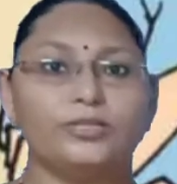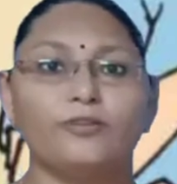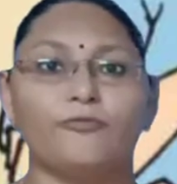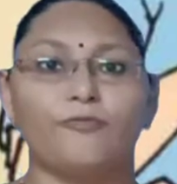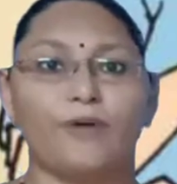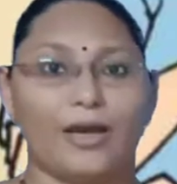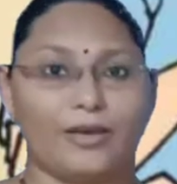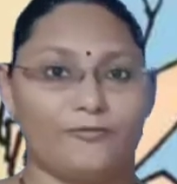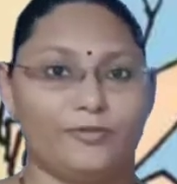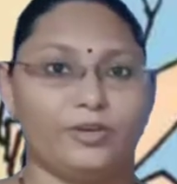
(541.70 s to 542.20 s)
the
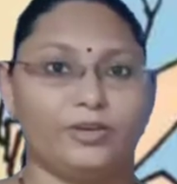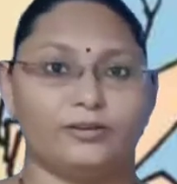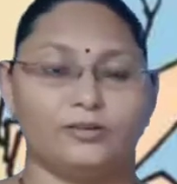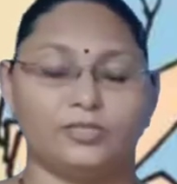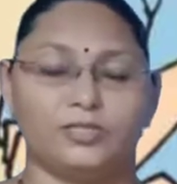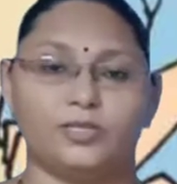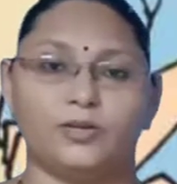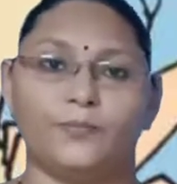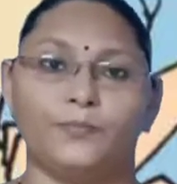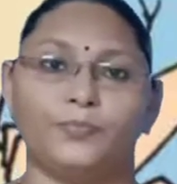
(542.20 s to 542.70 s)
5
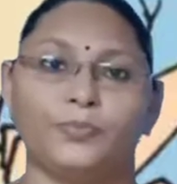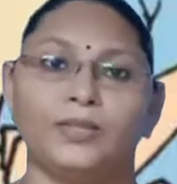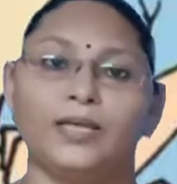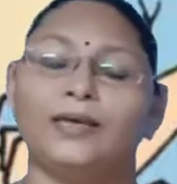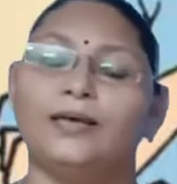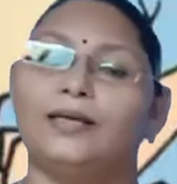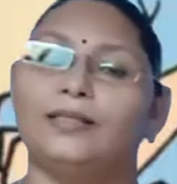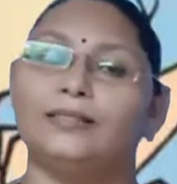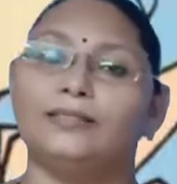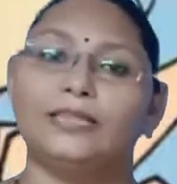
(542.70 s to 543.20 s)
years.
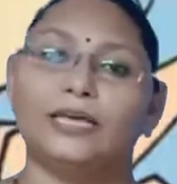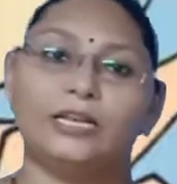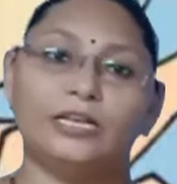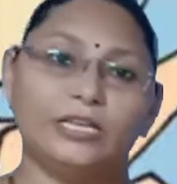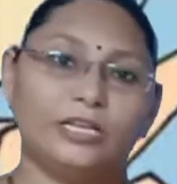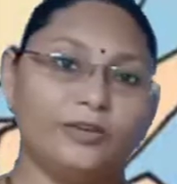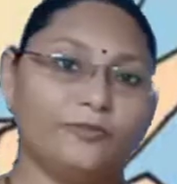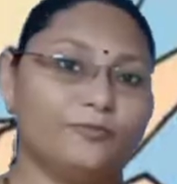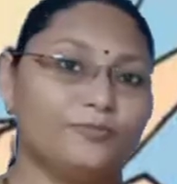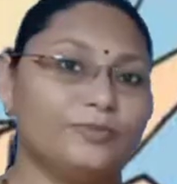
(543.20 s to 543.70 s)
Then
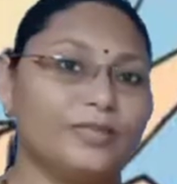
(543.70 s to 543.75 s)
if